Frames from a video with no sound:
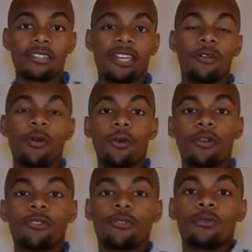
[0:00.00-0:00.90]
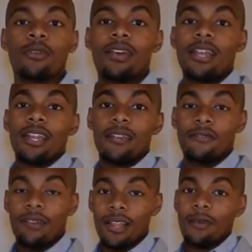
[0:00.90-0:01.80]
in order to
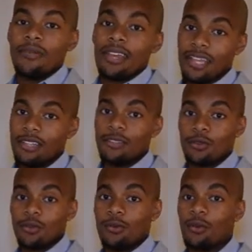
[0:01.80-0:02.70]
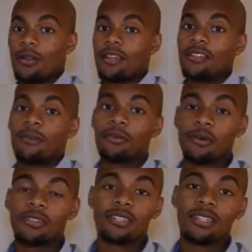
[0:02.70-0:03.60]
develop into the
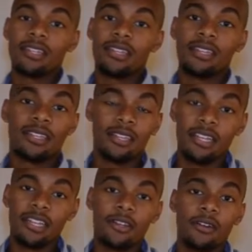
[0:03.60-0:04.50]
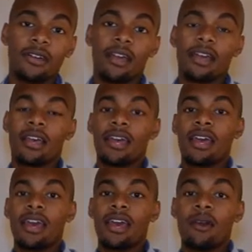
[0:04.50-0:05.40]
person, the leader
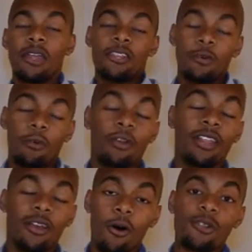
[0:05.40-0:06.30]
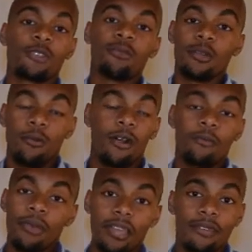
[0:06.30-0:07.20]
you really ultimately want to
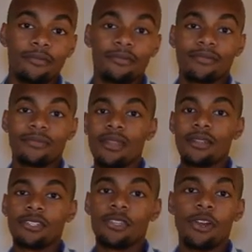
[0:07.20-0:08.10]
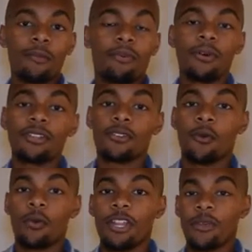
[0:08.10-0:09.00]
be. Turning points are
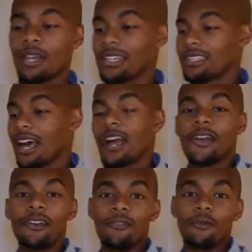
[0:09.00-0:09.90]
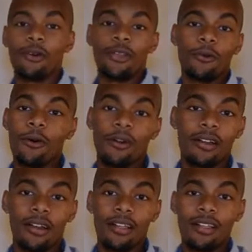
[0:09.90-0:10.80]
when you get tired of where you are.
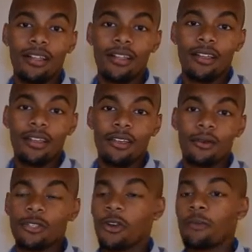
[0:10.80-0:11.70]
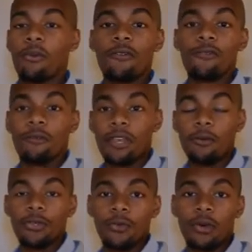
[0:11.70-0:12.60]
A turning point for me
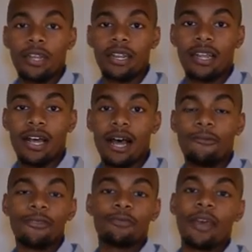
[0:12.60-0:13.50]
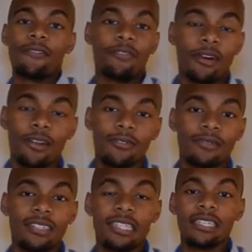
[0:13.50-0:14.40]
was when I was made fun of,
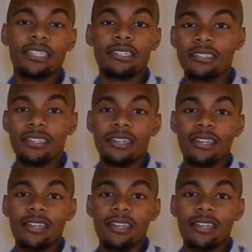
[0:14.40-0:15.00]
teased.